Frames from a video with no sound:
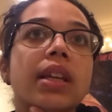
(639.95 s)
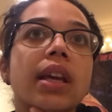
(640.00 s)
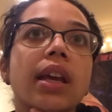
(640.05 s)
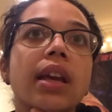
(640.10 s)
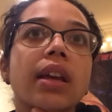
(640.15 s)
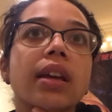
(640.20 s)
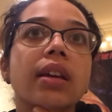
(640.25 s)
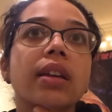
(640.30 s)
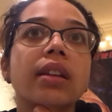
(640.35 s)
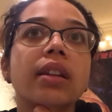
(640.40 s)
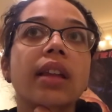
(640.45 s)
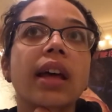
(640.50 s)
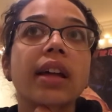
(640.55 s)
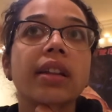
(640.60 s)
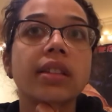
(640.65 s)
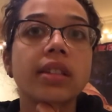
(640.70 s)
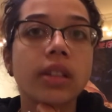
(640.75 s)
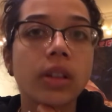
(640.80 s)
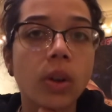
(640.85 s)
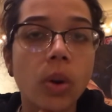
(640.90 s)
and
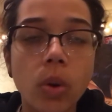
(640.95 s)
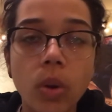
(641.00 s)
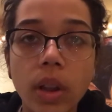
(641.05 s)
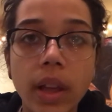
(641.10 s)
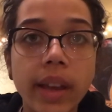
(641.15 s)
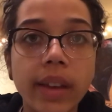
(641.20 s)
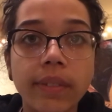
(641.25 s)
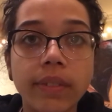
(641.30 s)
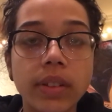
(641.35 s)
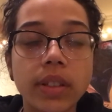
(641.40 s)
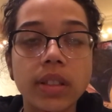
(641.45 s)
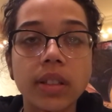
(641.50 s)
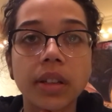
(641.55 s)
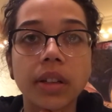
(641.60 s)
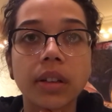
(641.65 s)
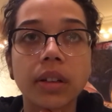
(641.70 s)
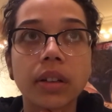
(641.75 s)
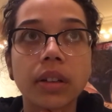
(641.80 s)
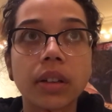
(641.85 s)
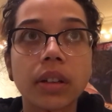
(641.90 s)
that's their whole life is
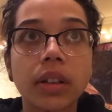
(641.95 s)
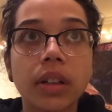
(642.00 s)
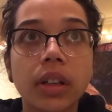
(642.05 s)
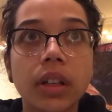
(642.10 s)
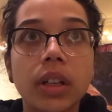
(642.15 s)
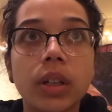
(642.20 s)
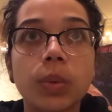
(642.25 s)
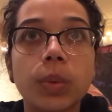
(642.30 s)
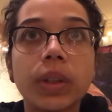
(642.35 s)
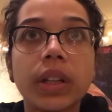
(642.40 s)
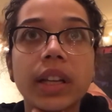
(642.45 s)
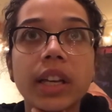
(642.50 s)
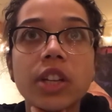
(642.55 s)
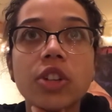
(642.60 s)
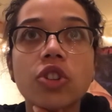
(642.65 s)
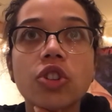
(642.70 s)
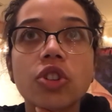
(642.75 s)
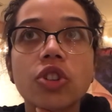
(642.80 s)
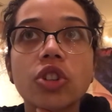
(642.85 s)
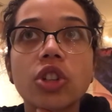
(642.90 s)
their
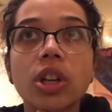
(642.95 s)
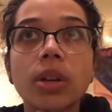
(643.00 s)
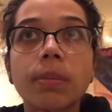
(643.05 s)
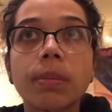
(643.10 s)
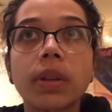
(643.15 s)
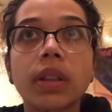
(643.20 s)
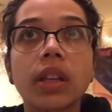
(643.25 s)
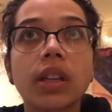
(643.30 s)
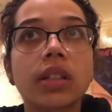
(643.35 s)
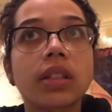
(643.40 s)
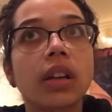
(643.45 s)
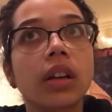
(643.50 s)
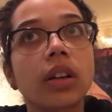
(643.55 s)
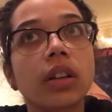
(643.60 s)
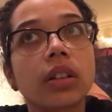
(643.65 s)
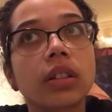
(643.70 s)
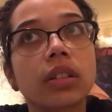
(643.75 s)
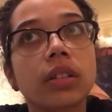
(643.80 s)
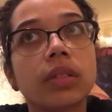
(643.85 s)
relationship, and they start